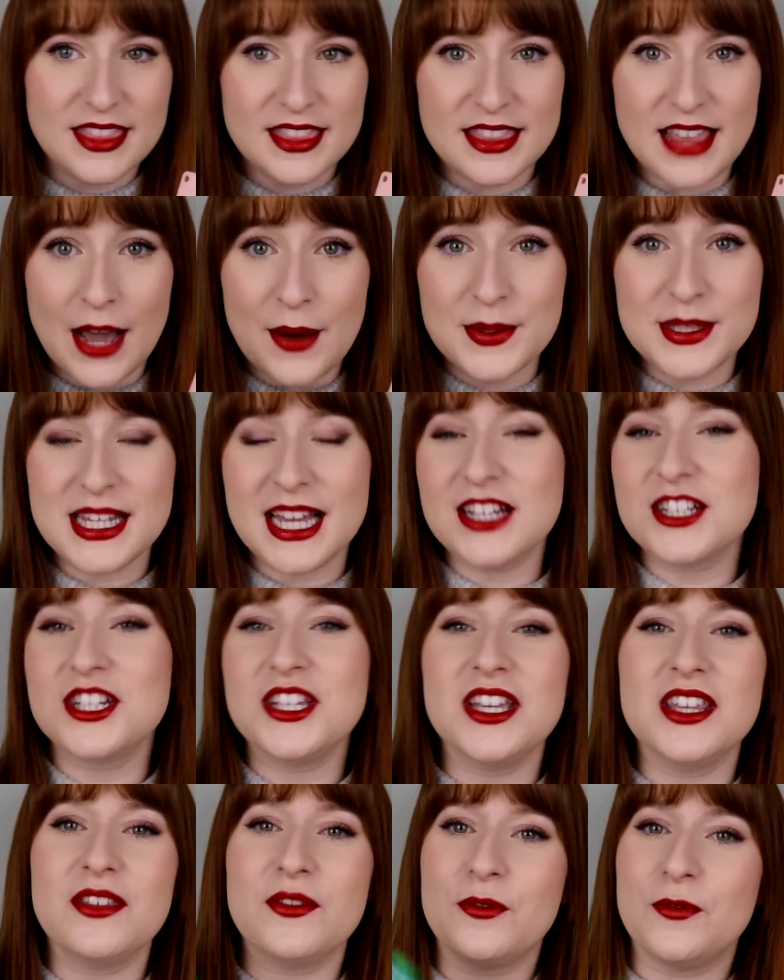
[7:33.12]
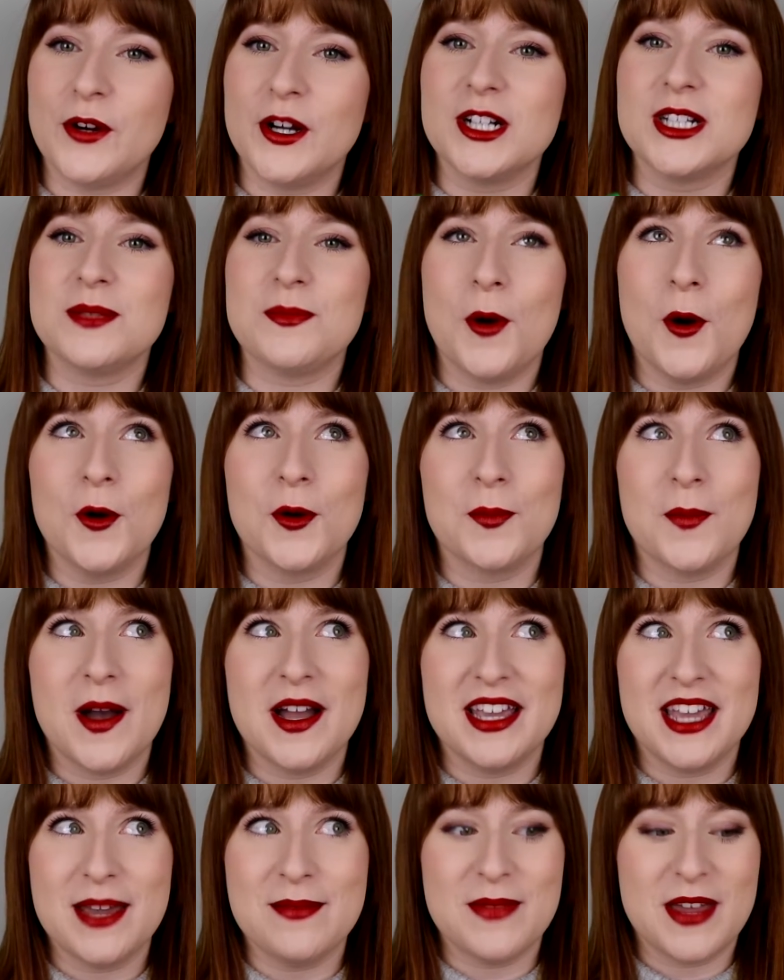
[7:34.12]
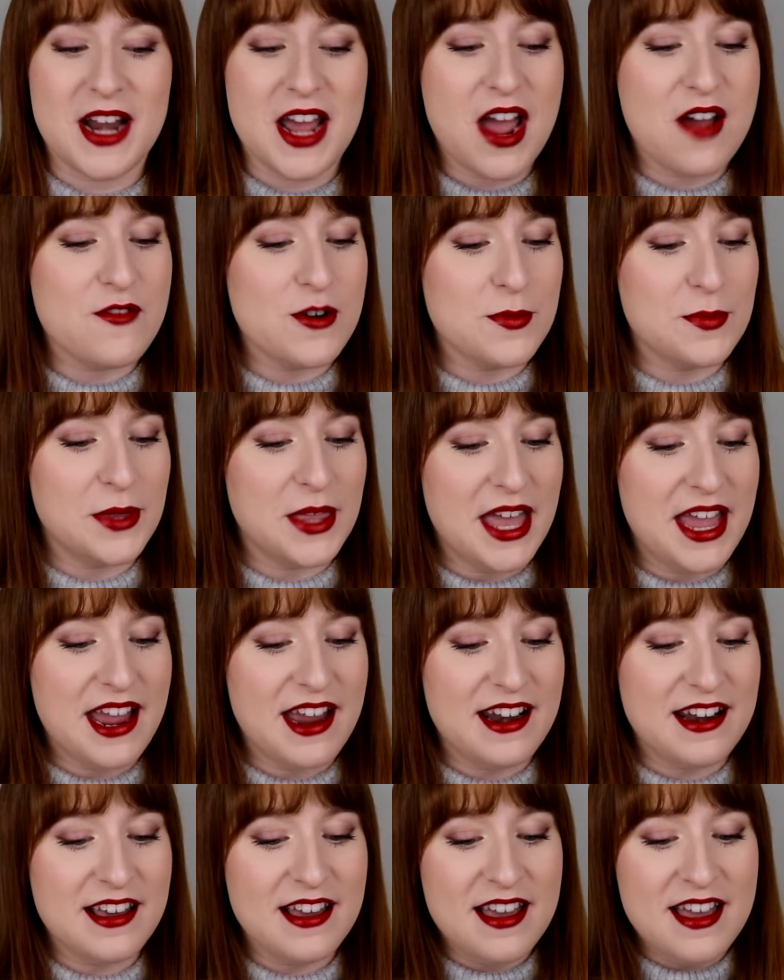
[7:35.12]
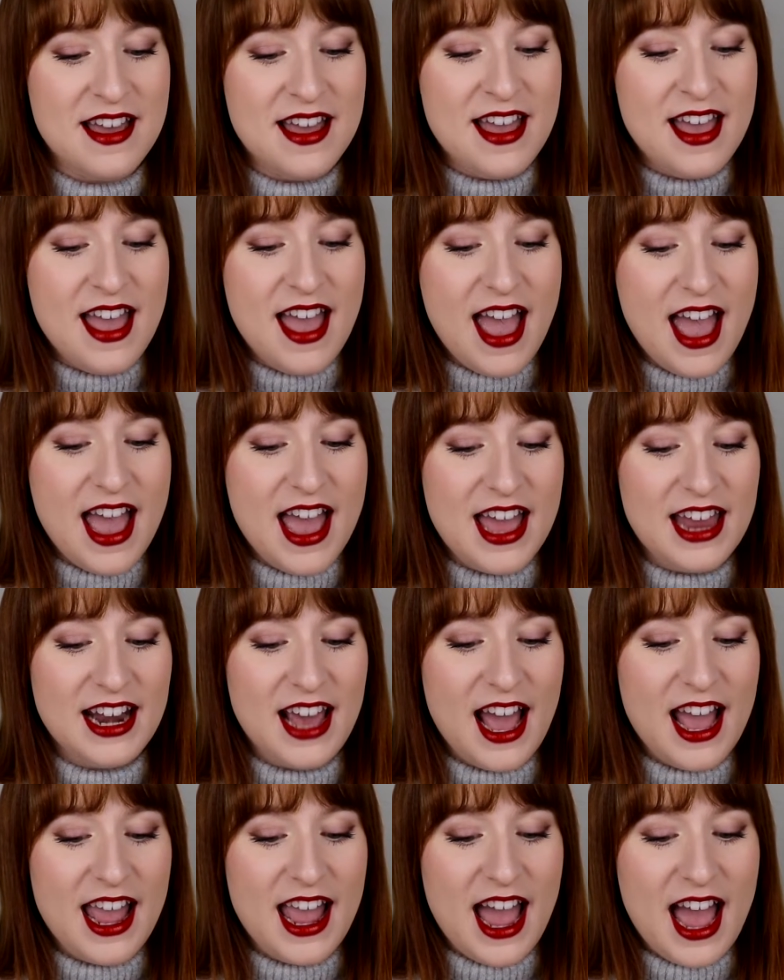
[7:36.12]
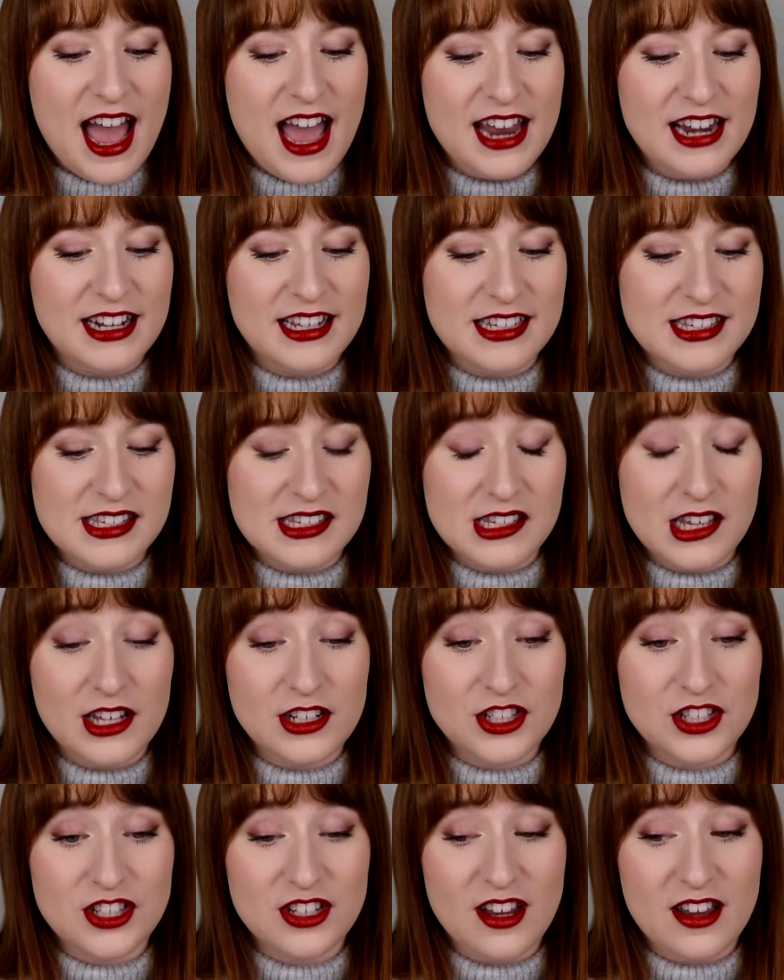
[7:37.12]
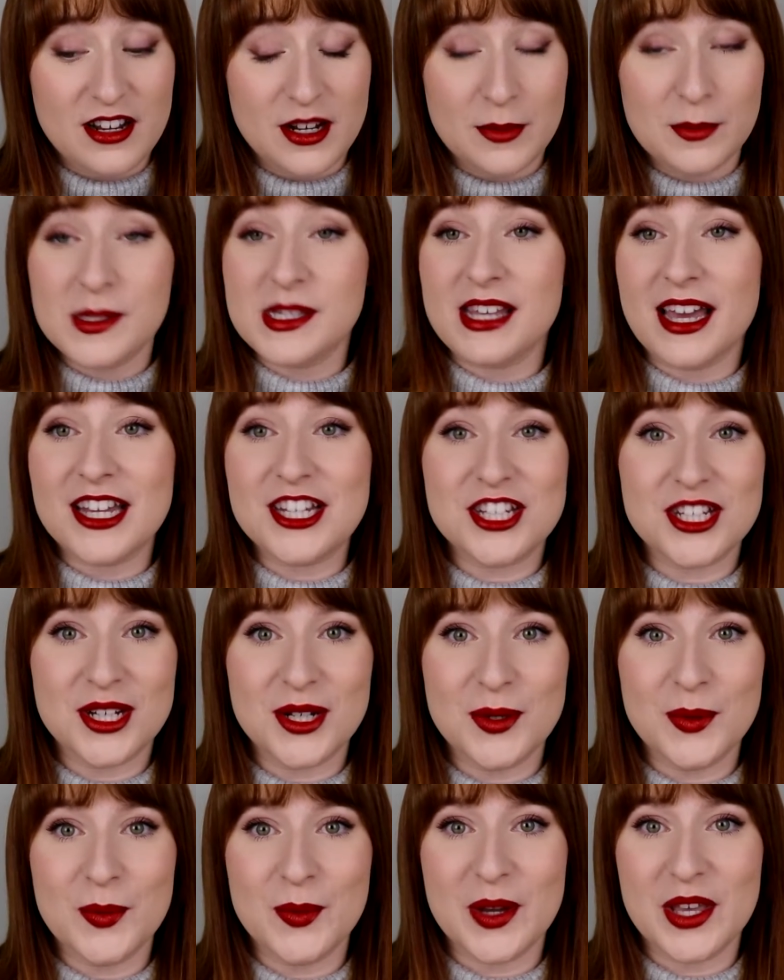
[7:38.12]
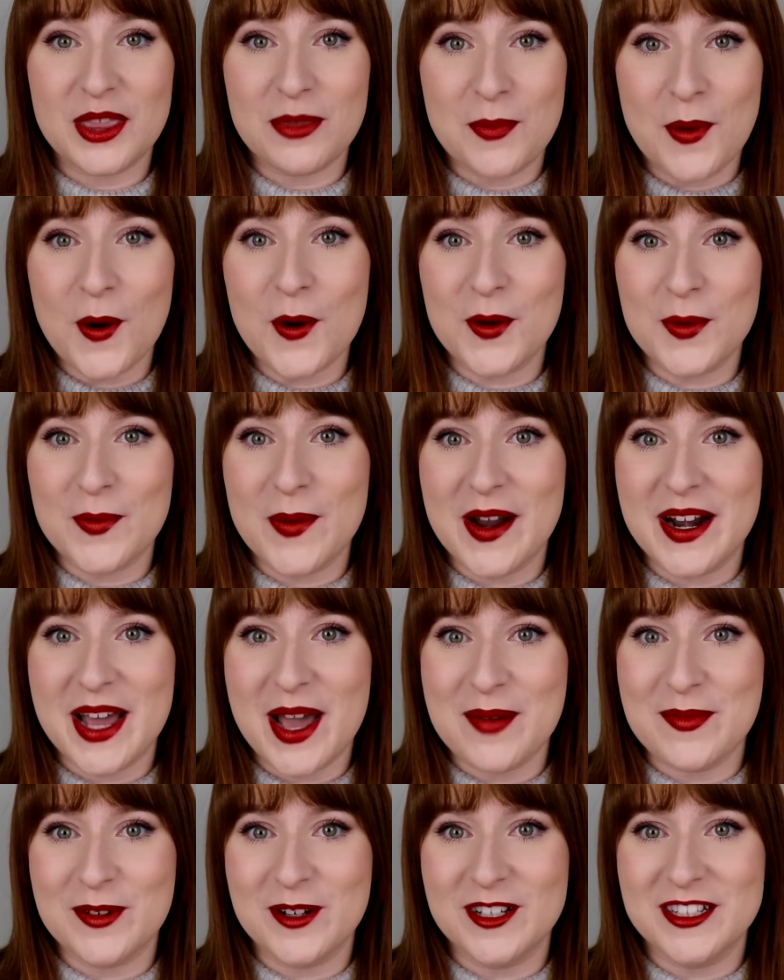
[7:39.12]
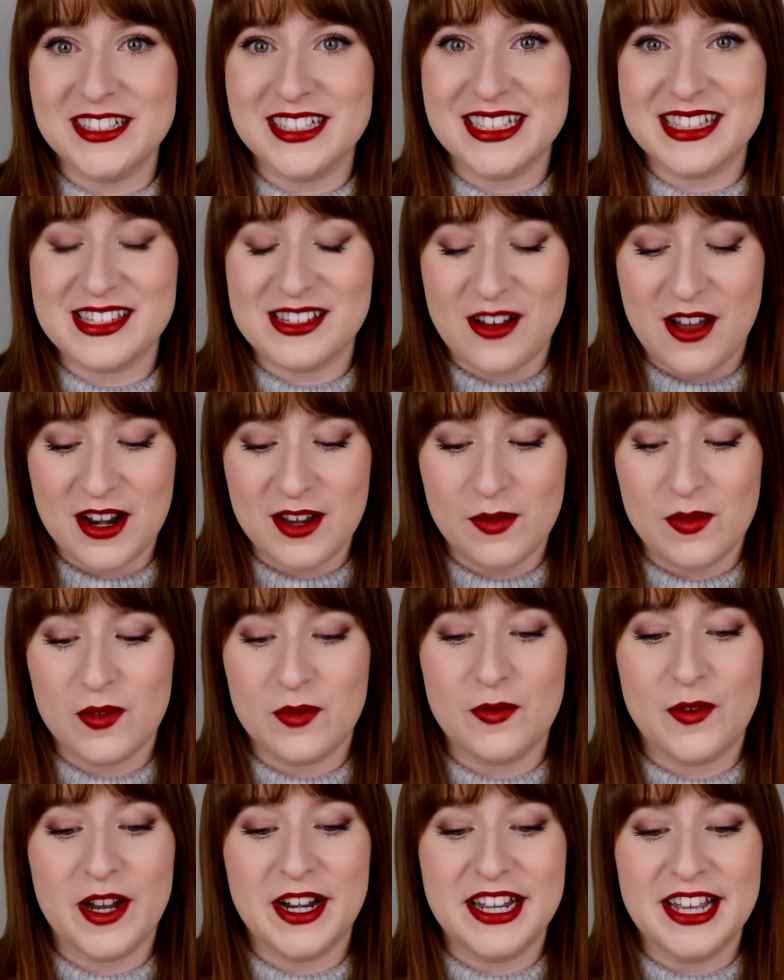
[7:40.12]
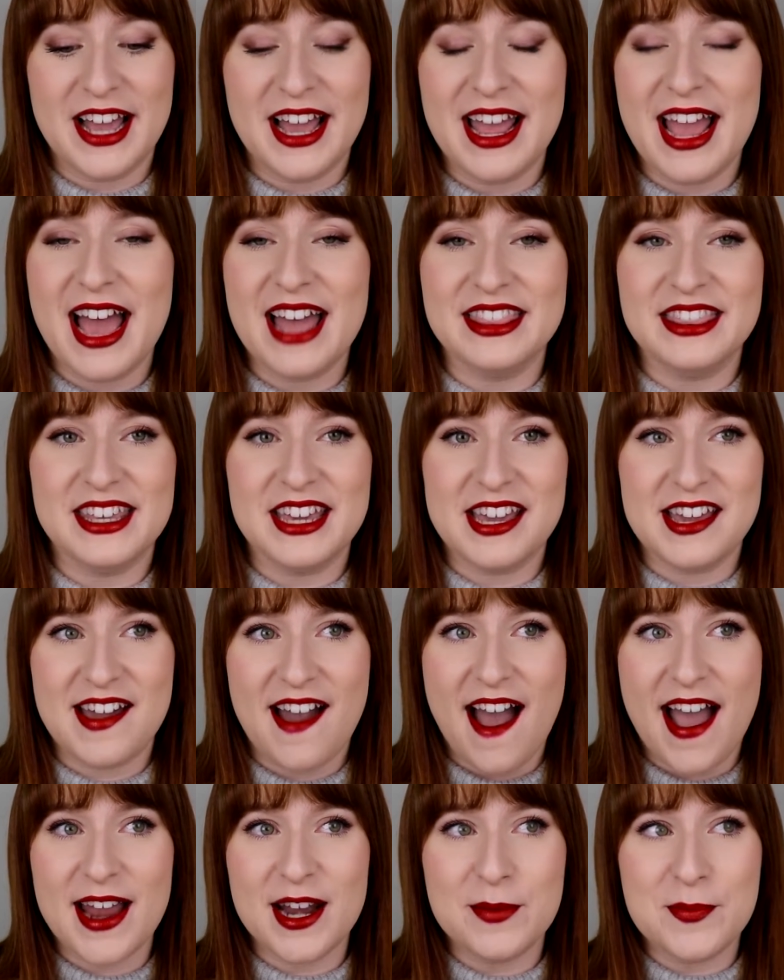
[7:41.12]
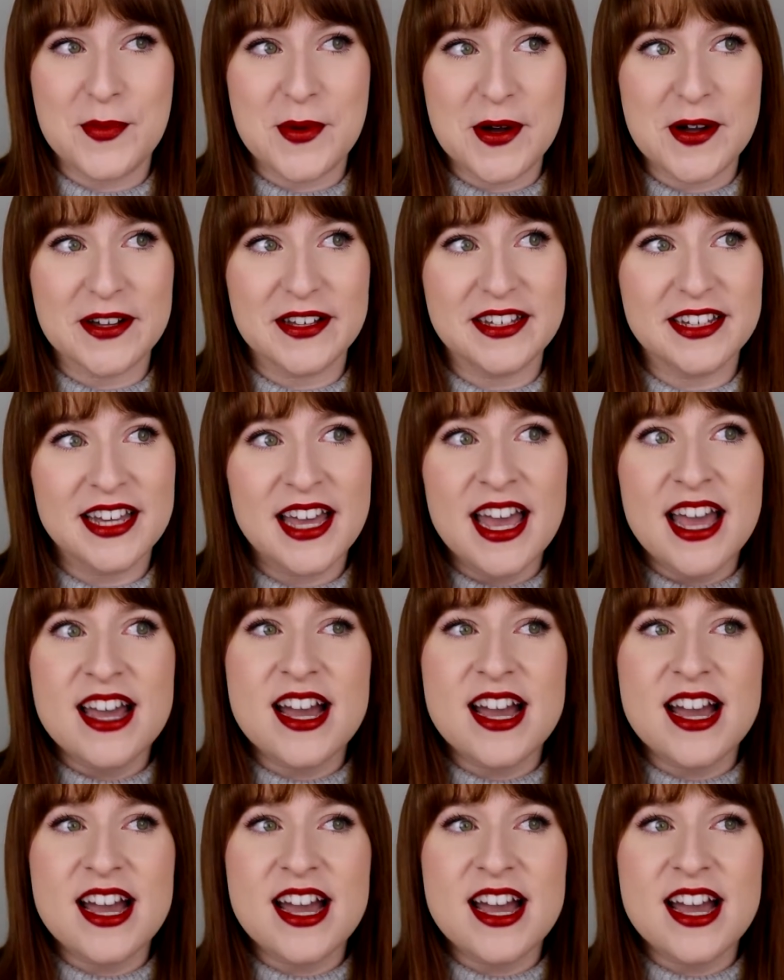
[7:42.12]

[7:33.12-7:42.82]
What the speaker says: That was actually the first Pokemon game that I ever played, and I had such an obsession with Pokemon Emerald. It's not even funny. I had the guidebook.